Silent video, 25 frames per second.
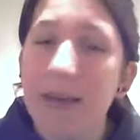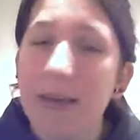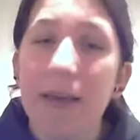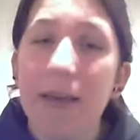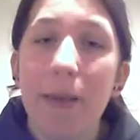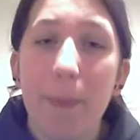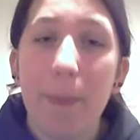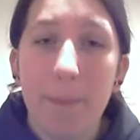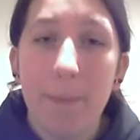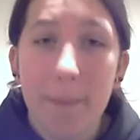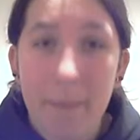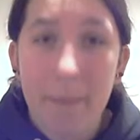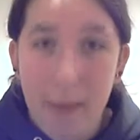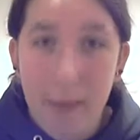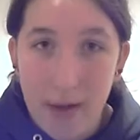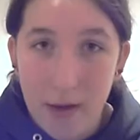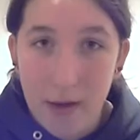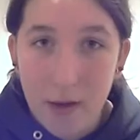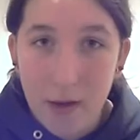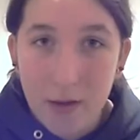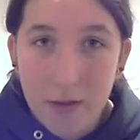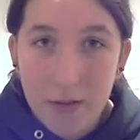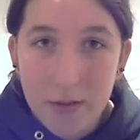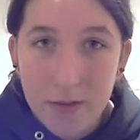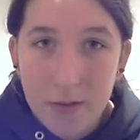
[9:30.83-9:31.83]
He
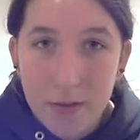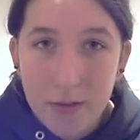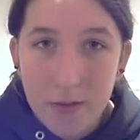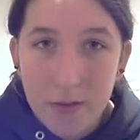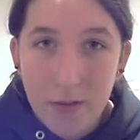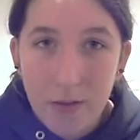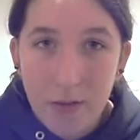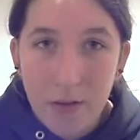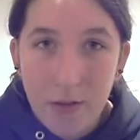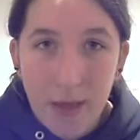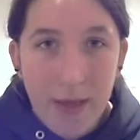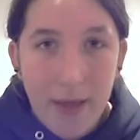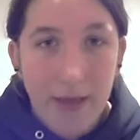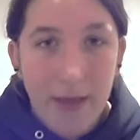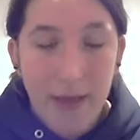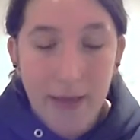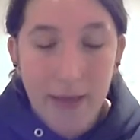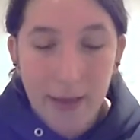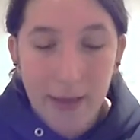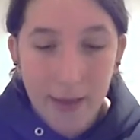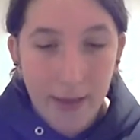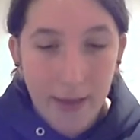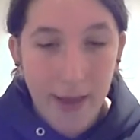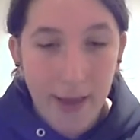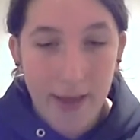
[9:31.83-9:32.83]
made us.
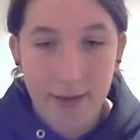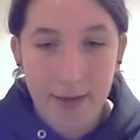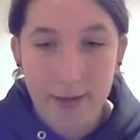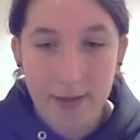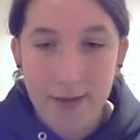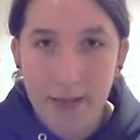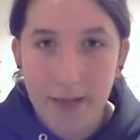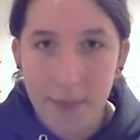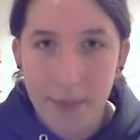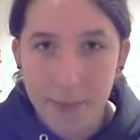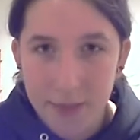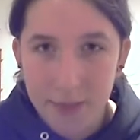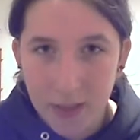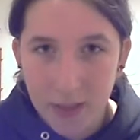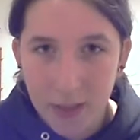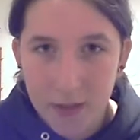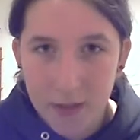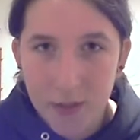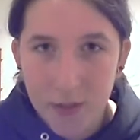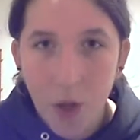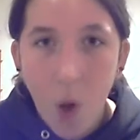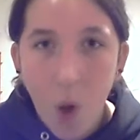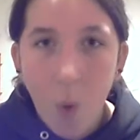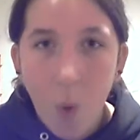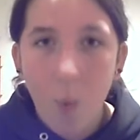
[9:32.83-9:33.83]
He accepts
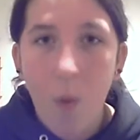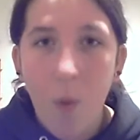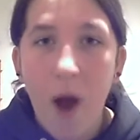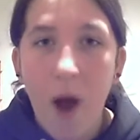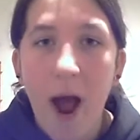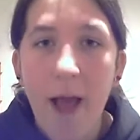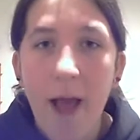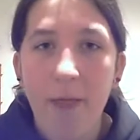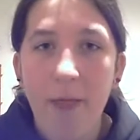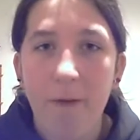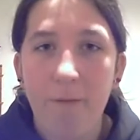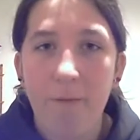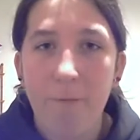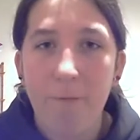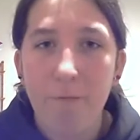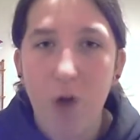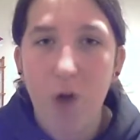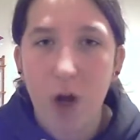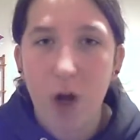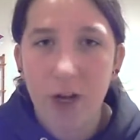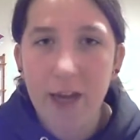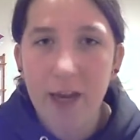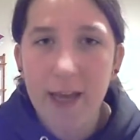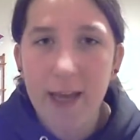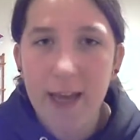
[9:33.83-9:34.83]
us. Why the
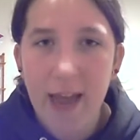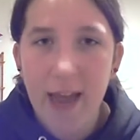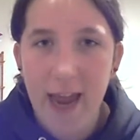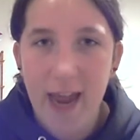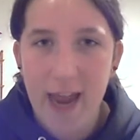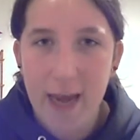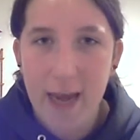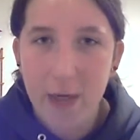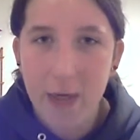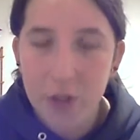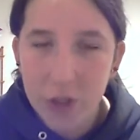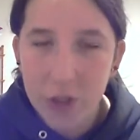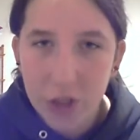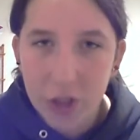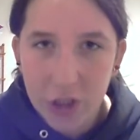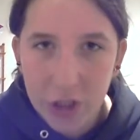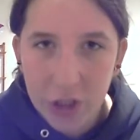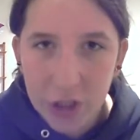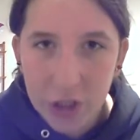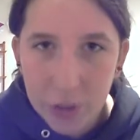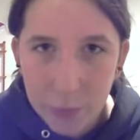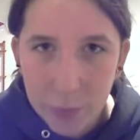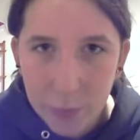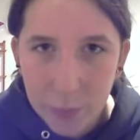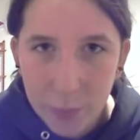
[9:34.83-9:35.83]
fuck can't
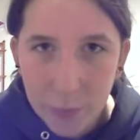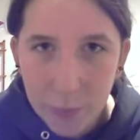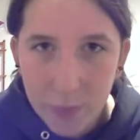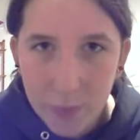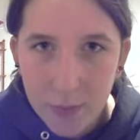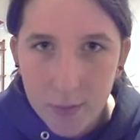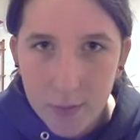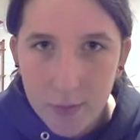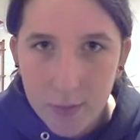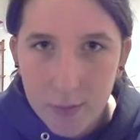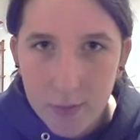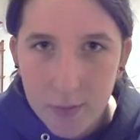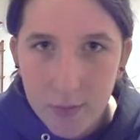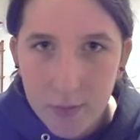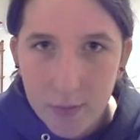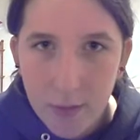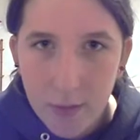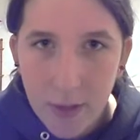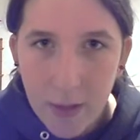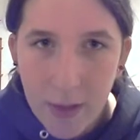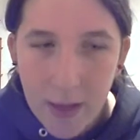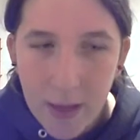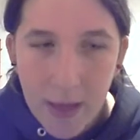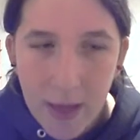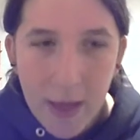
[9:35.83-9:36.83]
you?
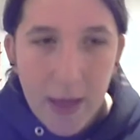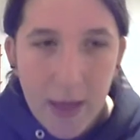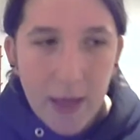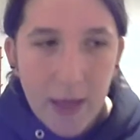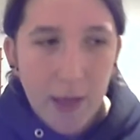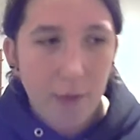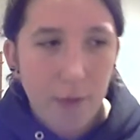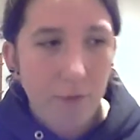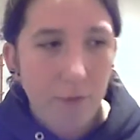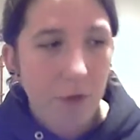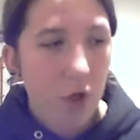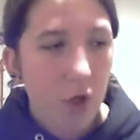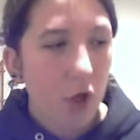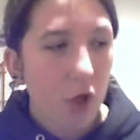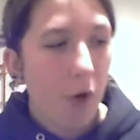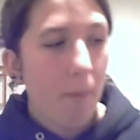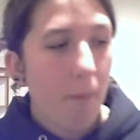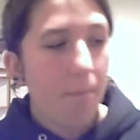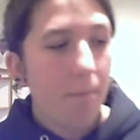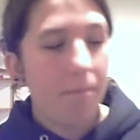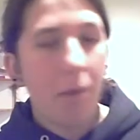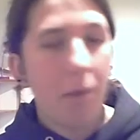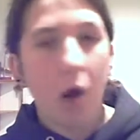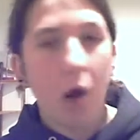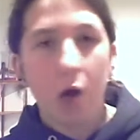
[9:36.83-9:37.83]
If
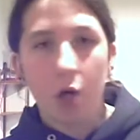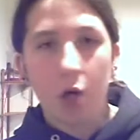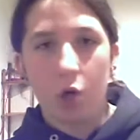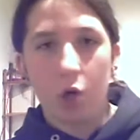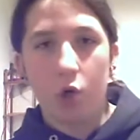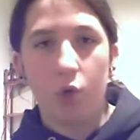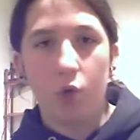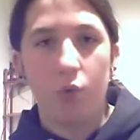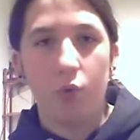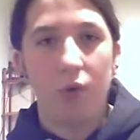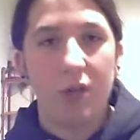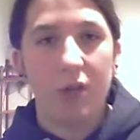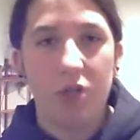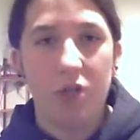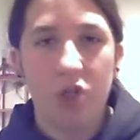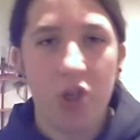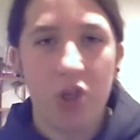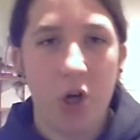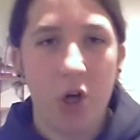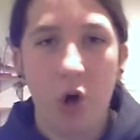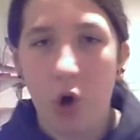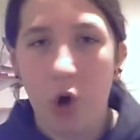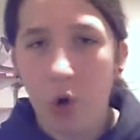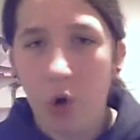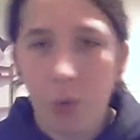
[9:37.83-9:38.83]
you're part
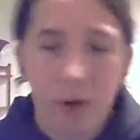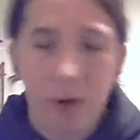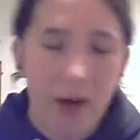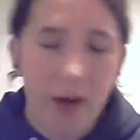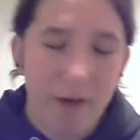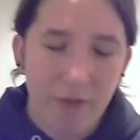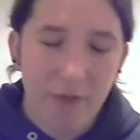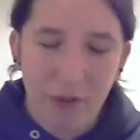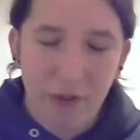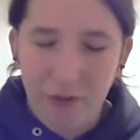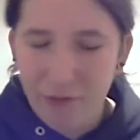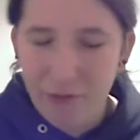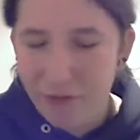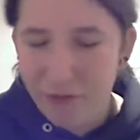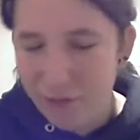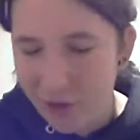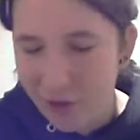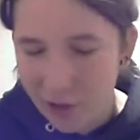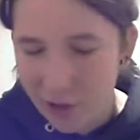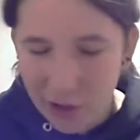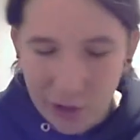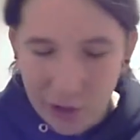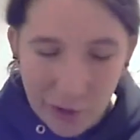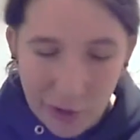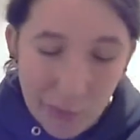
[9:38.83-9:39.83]
Christian or whatever the
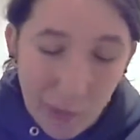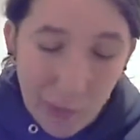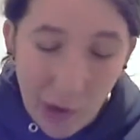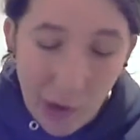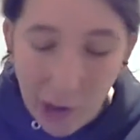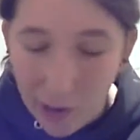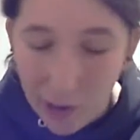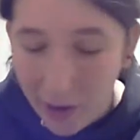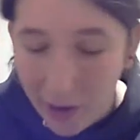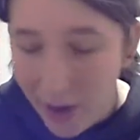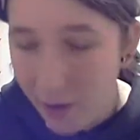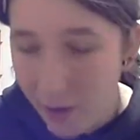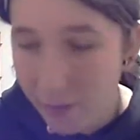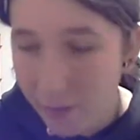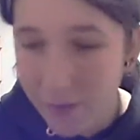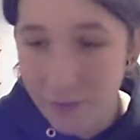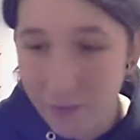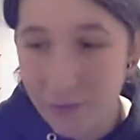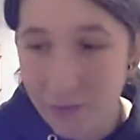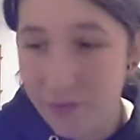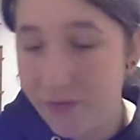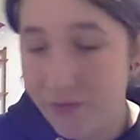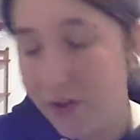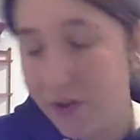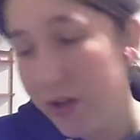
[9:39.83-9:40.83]
fuck you are, I
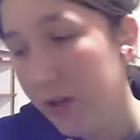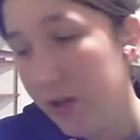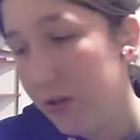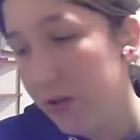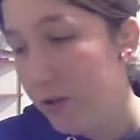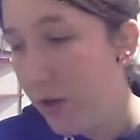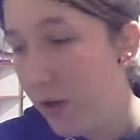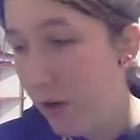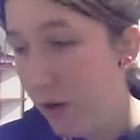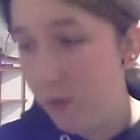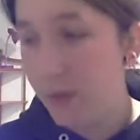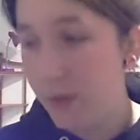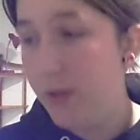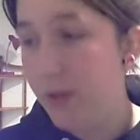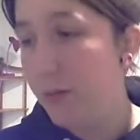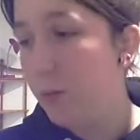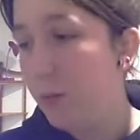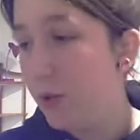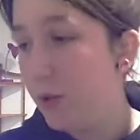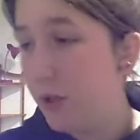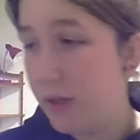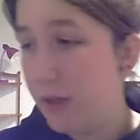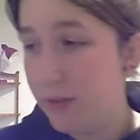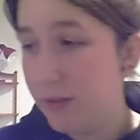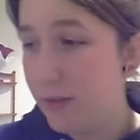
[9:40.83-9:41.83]
don't even fucking know
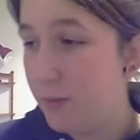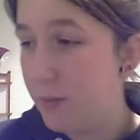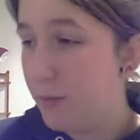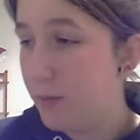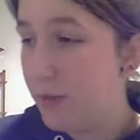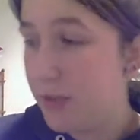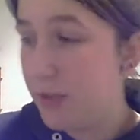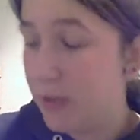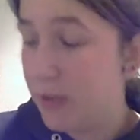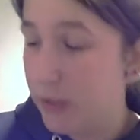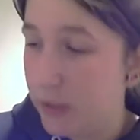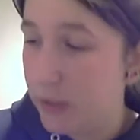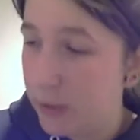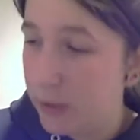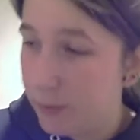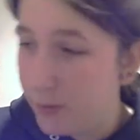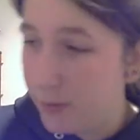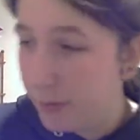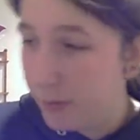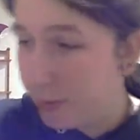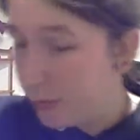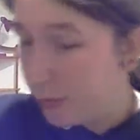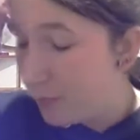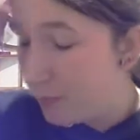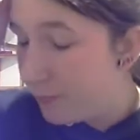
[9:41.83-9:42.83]
anymore because I'm sick of you
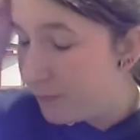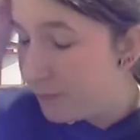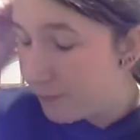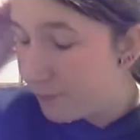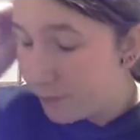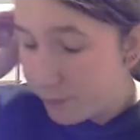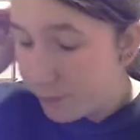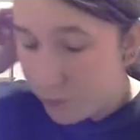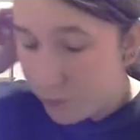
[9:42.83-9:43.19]
people.